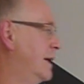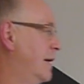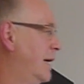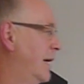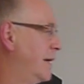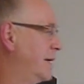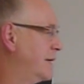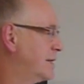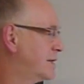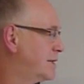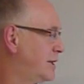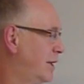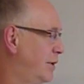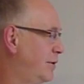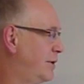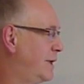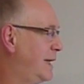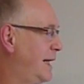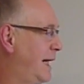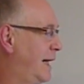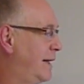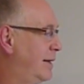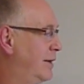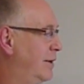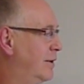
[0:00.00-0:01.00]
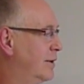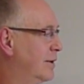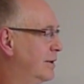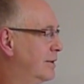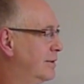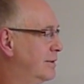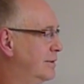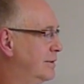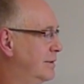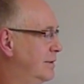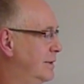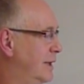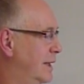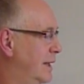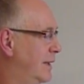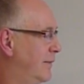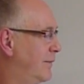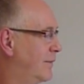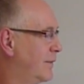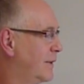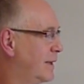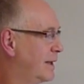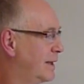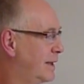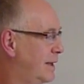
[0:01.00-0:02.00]
And it's totally analog, right?
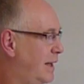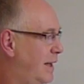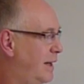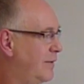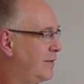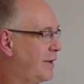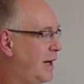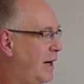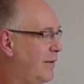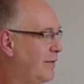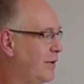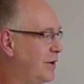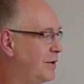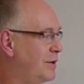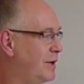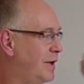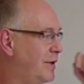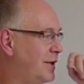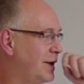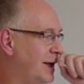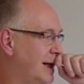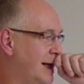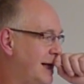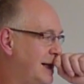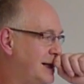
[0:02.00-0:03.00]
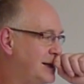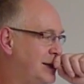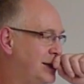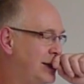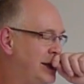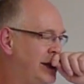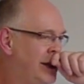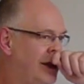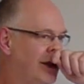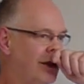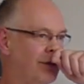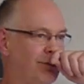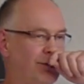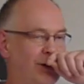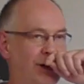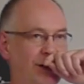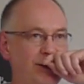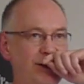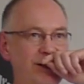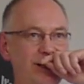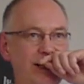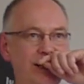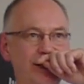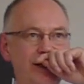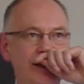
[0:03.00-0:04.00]
I've got nothing against digital
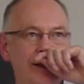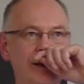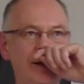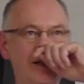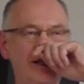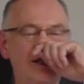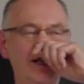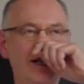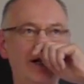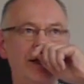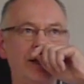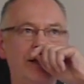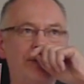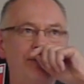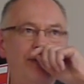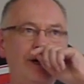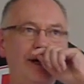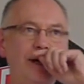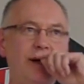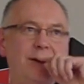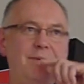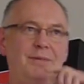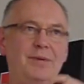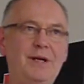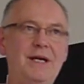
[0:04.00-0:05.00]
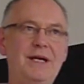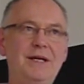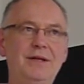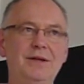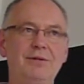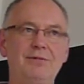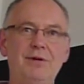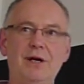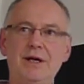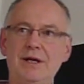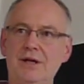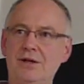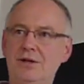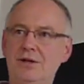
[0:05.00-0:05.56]
processing as such, but in the right